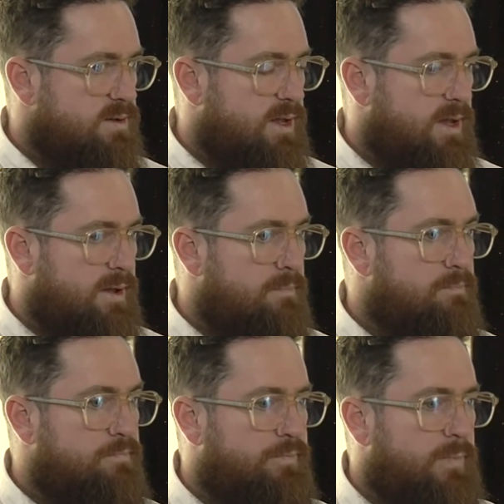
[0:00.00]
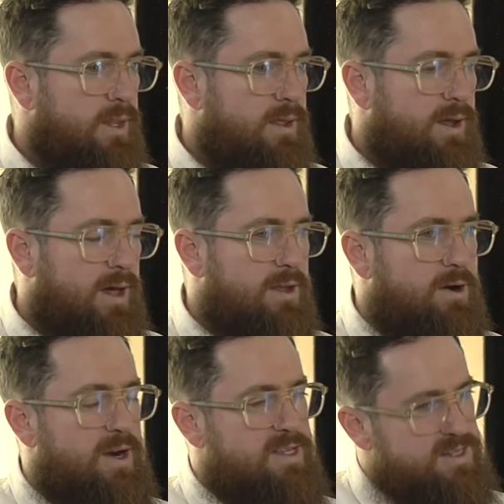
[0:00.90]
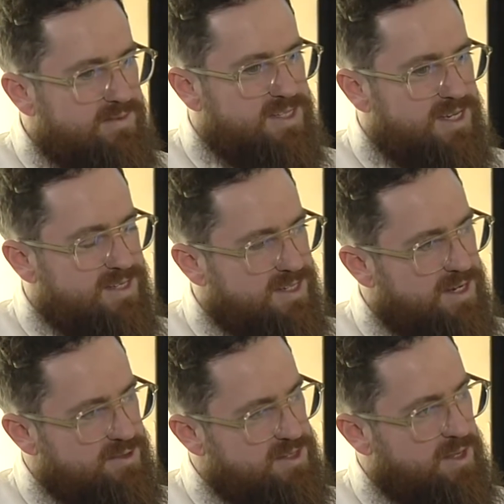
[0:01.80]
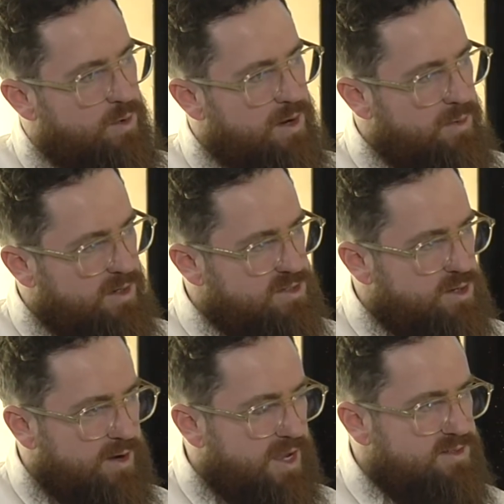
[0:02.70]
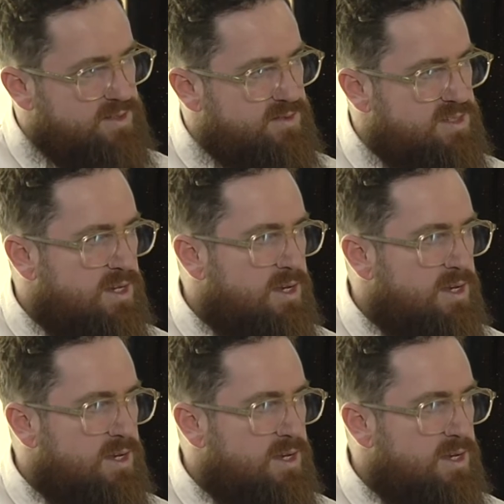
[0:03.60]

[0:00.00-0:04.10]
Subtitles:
I think creativity is an interesting one because creatives